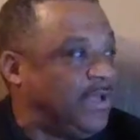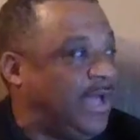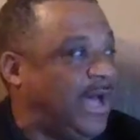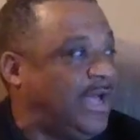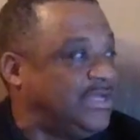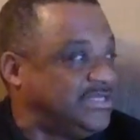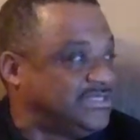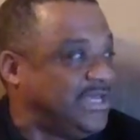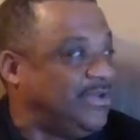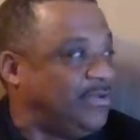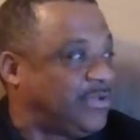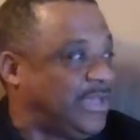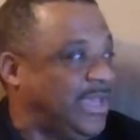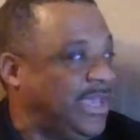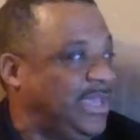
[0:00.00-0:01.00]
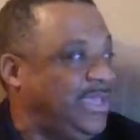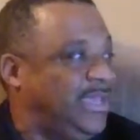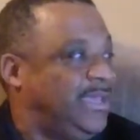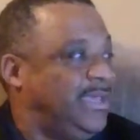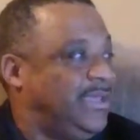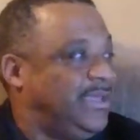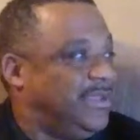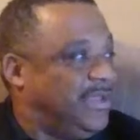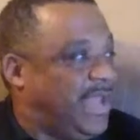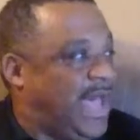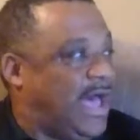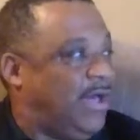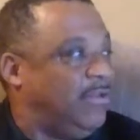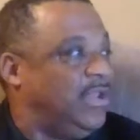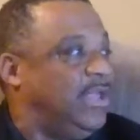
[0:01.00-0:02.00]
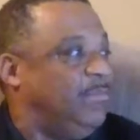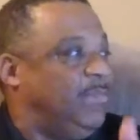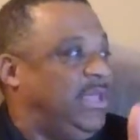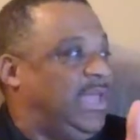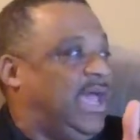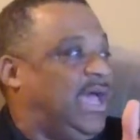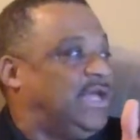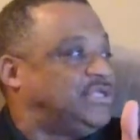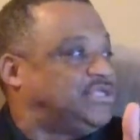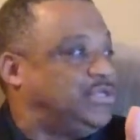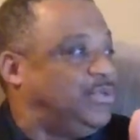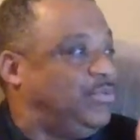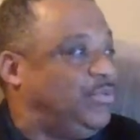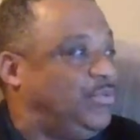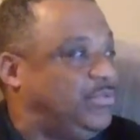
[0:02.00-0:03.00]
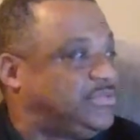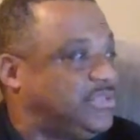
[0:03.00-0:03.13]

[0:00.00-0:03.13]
God to say, okay, now let me ask you